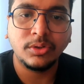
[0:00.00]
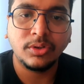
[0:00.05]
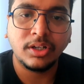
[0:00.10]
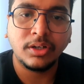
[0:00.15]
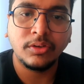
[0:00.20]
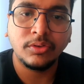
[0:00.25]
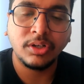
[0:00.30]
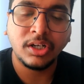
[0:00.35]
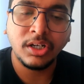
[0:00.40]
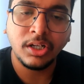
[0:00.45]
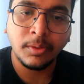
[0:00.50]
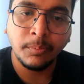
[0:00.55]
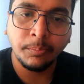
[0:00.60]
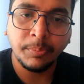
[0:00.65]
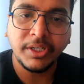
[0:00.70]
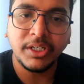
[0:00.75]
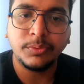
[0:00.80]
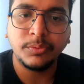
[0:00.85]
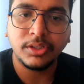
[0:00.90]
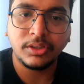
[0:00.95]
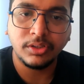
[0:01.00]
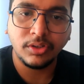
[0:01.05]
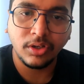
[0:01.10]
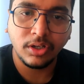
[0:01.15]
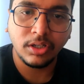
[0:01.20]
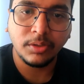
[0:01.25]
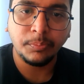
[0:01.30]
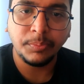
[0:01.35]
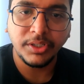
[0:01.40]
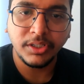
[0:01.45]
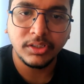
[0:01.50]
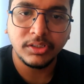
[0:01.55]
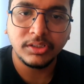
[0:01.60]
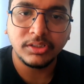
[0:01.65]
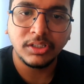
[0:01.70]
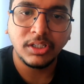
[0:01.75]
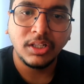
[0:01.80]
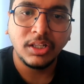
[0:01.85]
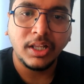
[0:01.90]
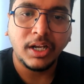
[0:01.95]
You can compete with your
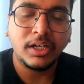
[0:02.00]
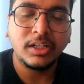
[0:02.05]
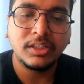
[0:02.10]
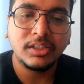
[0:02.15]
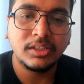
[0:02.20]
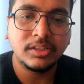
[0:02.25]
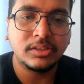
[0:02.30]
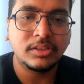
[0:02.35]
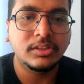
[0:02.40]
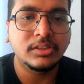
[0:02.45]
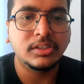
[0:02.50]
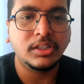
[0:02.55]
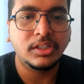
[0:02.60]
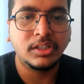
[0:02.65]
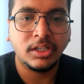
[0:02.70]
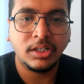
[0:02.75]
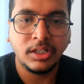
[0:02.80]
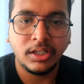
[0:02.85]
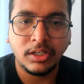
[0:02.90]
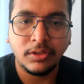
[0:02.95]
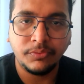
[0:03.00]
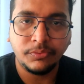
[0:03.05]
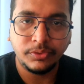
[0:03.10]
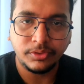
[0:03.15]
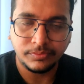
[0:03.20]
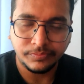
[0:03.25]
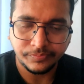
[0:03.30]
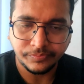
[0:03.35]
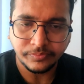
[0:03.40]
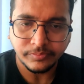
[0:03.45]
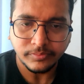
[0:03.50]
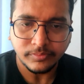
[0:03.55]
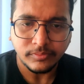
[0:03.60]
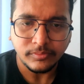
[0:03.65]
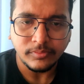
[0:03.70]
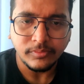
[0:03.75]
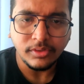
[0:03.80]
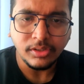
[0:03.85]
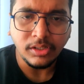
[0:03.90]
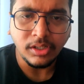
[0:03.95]
peers, and these things are really helpful.
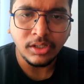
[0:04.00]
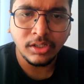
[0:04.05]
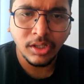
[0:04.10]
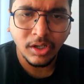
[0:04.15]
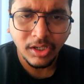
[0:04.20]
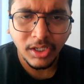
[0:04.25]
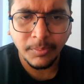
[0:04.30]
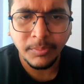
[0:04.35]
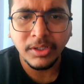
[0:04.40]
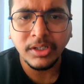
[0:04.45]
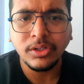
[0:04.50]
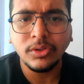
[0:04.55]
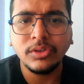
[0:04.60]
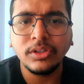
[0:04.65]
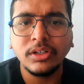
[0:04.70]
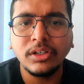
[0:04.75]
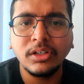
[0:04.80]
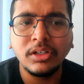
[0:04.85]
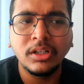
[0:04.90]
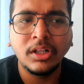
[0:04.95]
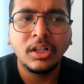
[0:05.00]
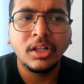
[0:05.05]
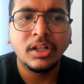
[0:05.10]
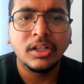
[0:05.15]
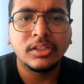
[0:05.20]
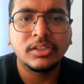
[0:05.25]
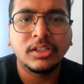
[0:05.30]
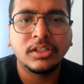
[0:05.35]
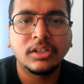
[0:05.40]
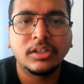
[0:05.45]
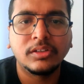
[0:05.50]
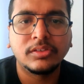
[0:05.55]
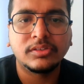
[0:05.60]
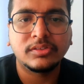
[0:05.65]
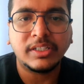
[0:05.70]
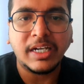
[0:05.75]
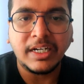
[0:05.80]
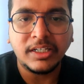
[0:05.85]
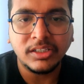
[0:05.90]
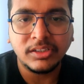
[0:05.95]
Now coming to the
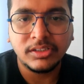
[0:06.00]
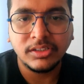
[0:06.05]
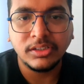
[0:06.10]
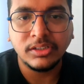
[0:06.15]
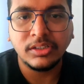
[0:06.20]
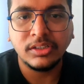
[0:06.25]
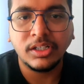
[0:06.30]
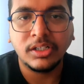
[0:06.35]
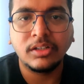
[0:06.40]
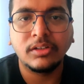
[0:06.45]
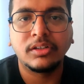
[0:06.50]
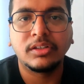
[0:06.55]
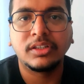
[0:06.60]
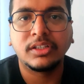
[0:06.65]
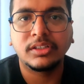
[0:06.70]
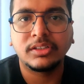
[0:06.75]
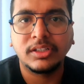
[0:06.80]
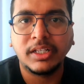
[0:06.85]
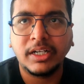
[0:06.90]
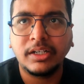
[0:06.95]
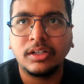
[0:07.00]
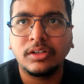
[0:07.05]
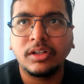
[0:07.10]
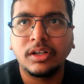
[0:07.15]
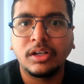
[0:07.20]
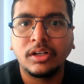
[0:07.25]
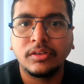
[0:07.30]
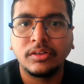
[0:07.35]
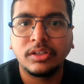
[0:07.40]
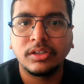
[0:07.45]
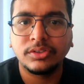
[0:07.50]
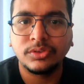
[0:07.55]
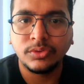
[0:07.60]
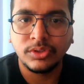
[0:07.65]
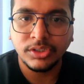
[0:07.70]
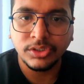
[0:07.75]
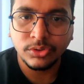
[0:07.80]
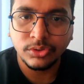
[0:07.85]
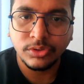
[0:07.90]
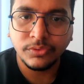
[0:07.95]
strategy that the
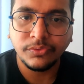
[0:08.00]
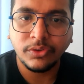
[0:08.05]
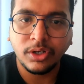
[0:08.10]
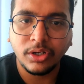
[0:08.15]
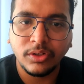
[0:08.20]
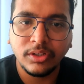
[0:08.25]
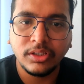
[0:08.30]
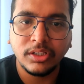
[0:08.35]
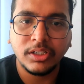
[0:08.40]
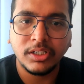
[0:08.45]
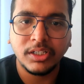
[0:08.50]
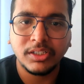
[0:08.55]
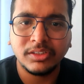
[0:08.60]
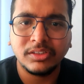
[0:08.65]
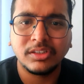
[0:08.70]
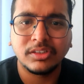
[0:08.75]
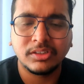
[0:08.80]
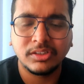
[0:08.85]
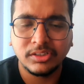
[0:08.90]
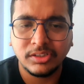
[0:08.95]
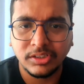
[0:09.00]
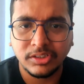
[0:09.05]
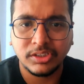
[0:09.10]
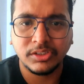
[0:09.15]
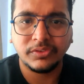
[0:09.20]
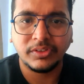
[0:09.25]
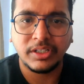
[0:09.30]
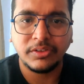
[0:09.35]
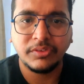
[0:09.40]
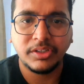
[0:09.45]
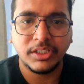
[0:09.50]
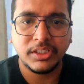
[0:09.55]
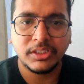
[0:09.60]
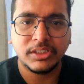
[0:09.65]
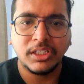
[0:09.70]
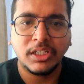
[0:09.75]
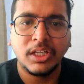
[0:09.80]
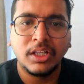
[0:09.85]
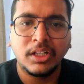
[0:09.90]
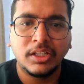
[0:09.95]
students should follow in the next 60-65
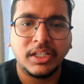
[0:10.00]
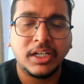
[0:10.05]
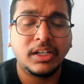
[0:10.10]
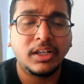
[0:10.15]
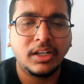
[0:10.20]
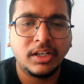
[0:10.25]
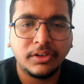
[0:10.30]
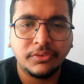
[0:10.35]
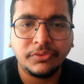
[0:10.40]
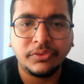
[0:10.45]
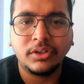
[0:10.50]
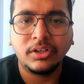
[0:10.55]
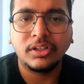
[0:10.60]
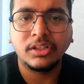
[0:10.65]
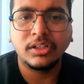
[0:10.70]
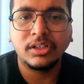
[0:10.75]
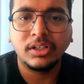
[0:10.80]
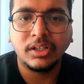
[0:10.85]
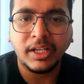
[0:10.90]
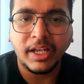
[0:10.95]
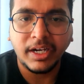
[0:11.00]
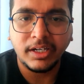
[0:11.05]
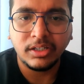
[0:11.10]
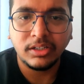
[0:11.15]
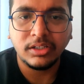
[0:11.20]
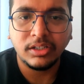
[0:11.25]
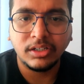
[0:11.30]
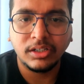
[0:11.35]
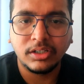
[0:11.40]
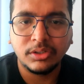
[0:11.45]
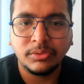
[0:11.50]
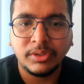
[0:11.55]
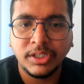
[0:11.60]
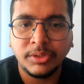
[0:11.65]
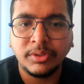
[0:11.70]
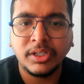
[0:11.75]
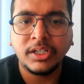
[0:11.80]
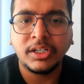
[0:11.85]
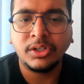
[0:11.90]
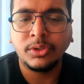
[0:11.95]
days that are left for the CAT
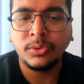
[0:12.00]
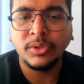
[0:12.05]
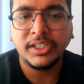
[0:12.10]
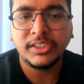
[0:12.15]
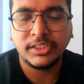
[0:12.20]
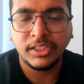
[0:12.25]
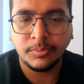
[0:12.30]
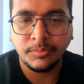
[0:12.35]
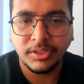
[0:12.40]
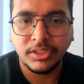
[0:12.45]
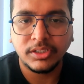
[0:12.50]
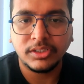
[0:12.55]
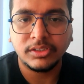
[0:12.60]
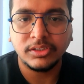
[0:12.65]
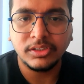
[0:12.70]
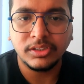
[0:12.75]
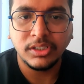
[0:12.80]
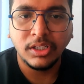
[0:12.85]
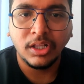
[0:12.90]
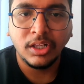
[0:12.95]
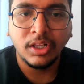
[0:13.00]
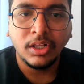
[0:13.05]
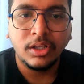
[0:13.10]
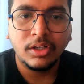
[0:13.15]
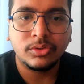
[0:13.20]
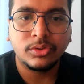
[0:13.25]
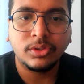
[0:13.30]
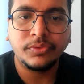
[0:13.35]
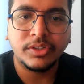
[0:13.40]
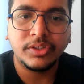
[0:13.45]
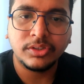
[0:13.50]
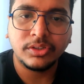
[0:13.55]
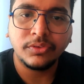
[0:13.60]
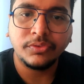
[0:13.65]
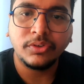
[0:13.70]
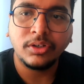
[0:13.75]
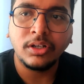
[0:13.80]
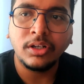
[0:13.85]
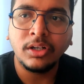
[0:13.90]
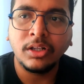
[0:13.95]
2022 examinations. So first
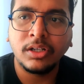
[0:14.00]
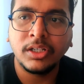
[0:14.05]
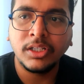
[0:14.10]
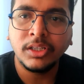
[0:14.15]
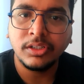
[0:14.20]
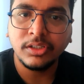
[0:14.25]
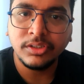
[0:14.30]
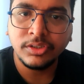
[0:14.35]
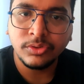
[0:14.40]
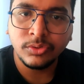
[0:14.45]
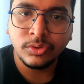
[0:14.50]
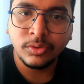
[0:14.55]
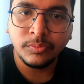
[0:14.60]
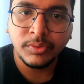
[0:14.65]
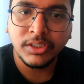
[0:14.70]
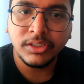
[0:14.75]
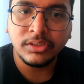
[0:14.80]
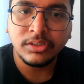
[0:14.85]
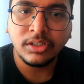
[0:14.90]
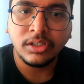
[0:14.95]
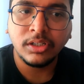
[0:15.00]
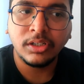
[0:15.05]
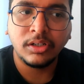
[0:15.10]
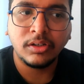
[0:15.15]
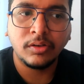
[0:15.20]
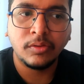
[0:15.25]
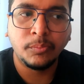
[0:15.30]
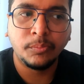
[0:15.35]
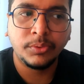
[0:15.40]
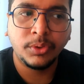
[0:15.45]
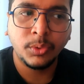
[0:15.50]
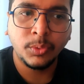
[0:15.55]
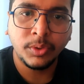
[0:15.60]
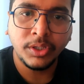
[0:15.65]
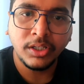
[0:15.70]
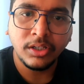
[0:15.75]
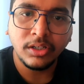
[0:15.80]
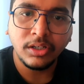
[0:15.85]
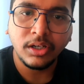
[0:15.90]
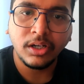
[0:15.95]
of all, in these 2 months,
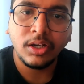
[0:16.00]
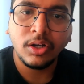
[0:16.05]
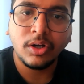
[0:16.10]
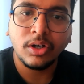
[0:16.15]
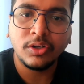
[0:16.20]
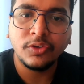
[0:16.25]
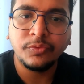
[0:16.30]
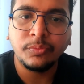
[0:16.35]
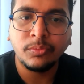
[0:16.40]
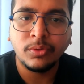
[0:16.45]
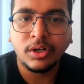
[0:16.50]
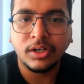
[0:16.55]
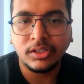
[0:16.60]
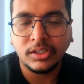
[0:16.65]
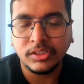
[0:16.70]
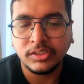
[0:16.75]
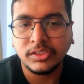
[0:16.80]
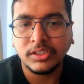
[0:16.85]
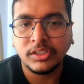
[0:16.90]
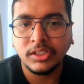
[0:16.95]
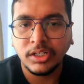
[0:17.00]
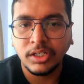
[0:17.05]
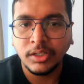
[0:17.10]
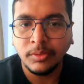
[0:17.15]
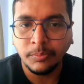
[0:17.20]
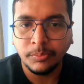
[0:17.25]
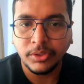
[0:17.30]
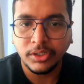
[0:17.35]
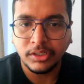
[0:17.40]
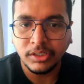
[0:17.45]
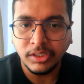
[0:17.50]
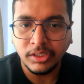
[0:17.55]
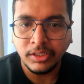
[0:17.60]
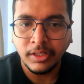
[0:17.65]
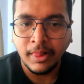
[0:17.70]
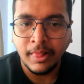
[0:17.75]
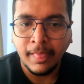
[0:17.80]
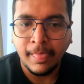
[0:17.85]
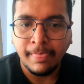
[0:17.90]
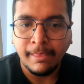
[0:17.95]
doing a lot of mock tests are really important.
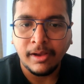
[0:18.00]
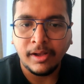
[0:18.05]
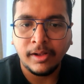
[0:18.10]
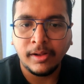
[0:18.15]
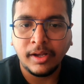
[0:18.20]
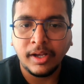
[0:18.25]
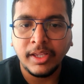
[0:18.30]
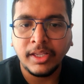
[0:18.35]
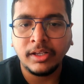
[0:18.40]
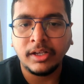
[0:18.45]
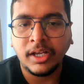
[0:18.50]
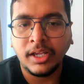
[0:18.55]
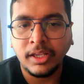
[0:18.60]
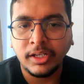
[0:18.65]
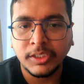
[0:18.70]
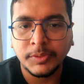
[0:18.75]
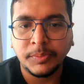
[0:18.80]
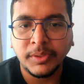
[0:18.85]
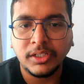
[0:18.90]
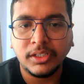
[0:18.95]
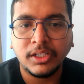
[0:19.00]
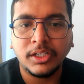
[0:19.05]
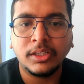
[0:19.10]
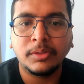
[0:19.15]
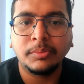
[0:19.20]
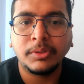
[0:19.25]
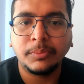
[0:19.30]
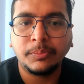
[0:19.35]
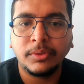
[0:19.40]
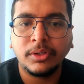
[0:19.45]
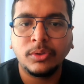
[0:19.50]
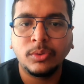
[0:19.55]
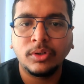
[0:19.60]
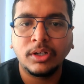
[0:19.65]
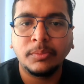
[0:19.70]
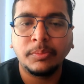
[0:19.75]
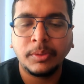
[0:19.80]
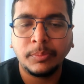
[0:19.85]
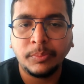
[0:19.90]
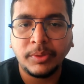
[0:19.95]
I expect that the people who
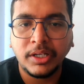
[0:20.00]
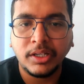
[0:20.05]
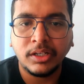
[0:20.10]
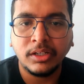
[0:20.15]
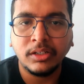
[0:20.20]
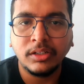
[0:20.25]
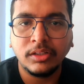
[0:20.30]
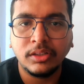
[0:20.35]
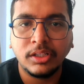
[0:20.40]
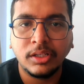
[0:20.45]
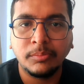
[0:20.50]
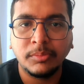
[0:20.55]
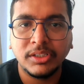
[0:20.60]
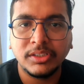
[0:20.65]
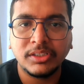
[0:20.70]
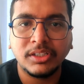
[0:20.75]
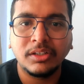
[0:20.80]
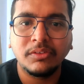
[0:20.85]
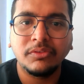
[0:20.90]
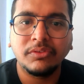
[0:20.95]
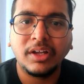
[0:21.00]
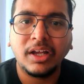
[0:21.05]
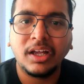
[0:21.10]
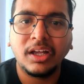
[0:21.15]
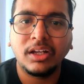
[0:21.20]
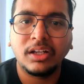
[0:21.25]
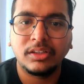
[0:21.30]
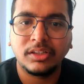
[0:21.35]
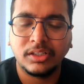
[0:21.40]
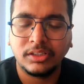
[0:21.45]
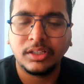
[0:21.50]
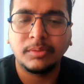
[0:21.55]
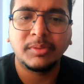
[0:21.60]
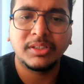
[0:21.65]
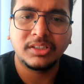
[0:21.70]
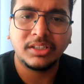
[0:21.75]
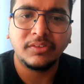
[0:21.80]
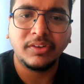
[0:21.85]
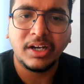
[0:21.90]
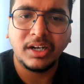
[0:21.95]
are preparing, they must have
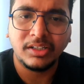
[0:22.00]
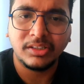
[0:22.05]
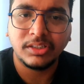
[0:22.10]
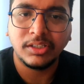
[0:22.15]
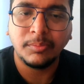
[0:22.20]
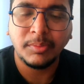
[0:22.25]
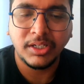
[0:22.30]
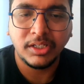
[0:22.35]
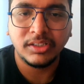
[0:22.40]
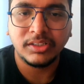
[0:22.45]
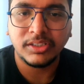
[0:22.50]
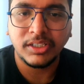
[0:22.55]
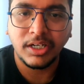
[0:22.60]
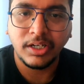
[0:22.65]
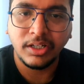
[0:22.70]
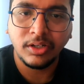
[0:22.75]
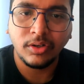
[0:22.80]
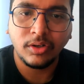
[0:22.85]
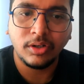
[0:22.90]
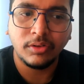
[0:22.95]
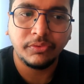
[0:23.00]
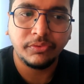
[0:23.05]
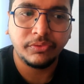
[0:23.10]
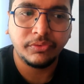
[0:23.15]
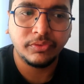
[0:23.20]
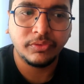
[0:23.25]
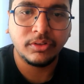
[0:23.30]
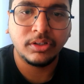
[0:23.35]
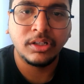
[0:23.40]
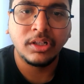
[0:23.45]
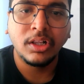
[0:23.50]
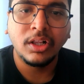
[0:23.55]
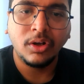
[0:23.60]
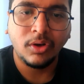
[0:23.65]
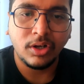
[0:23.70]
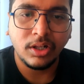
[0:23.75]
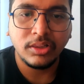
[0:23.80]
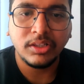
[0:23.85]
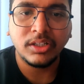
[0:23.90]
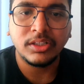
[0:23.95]
had some understanding of
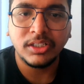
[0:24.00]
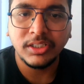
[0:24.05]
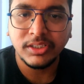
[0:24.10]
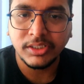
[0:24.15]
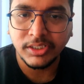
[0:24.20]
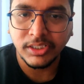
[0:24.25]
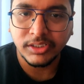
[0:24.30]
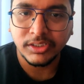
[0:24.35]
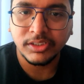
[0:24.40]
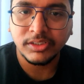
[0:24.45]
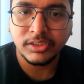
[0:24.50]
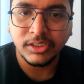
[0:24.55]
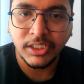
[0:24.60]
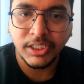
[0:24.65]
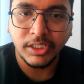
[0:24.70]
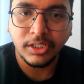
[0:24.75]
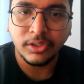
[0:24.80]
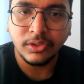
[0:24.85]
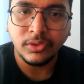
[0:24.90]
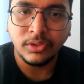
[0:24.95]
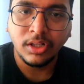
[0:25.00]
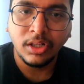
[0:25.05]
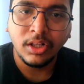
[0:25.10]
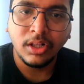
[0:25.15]
all the three sections right now.